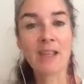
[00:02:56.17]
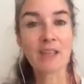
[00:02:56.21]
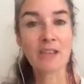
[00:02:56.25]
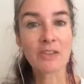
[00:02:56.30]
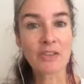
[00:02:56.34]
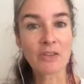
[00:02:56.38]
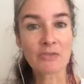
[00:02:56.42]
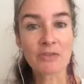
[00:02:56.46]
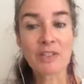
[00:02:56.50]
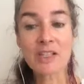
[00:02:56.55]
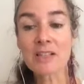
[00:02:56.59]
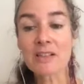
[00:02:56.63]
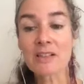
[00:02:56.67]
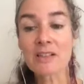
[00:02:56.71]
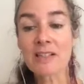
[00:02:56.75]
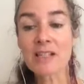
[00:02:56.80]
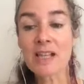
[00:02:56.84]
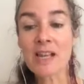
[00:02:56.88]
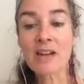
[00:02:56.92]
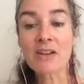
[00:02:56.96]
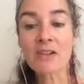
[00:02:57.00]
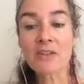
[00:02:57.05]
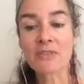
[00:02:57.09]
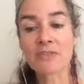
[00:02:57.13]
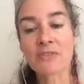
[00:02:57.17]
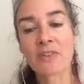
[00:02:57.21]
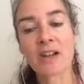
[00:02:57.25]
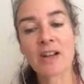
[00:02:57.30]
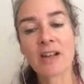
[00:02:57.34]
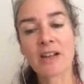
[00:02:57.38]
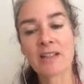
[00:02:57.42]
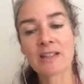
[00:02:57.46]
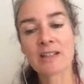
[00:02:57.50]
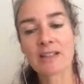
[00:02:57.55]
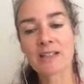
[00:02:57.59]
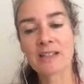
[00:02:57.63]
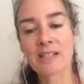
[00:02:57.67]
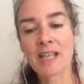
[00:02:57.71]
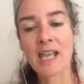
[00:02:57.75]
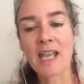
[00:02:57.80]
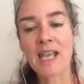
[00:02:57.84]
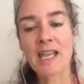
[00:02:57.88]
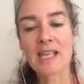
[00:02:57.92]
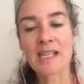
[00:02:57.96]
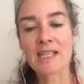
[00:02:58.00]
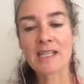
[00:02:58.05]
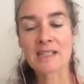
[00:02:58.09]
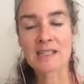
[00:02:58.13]
The real sacrifice
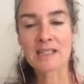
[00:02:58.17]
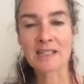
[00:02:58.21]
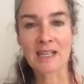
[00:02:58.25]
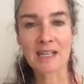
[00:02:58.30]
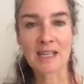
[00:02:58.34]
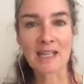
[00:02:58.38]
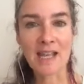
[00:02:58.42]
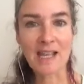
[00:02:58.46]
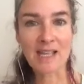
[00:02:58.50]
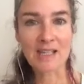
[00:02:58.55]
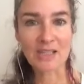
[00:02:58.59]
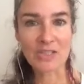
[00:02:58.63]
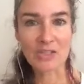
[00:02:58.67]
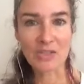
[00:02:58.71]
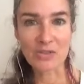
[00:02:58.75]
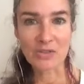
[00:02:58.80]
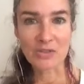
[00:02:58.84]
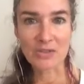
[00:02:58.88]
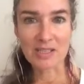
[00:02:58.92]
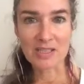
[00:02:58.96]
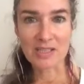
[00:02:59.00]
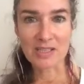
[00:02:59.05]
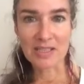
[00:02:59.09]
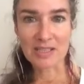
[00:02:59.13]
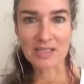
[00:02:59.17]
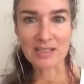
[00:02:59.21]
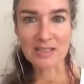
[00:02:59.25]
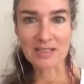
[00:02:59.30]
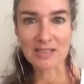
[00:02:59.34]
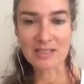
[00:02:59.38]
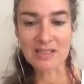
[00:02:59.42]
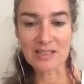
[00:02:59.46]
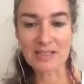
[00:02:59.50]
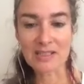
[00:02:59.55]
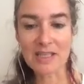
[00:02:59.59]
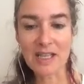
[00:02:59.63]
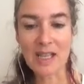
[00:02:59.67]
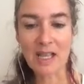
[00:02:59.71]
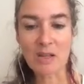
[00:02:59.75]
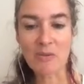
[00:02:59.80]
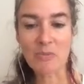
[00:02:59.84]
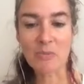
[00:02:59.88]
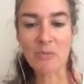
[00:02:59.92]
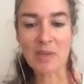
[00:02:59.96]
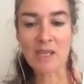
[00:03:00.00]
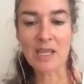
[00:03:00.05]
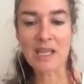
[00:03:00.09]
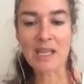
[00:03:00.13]
is to let your sins
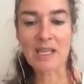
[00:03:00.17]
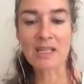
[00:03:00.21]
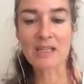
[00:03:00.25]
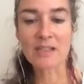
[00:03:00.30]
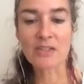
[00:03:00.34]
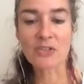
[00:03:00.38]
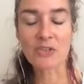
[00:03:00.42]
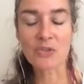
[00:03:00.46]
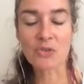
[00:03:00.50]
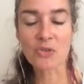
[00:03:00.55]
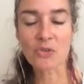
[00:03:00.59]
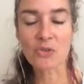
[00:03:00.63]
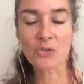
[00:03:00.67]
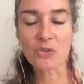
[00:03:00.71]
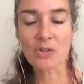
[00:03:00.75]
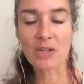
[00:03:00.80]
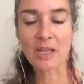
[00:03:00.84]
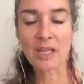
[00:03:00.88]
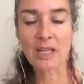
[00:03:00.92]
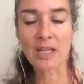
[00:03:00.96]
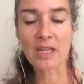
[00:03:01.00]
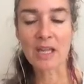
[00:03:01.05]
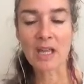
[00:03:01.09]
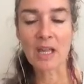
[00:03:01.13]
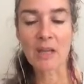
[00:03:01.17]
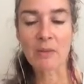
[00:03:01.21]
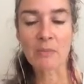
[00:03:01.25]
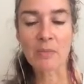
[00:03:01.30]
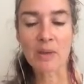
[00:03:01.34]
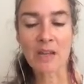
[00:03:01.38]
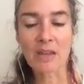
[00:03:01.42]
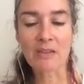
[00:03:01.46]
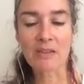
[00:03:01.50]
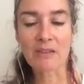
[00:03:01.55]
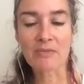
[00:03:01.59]
be destroyed by the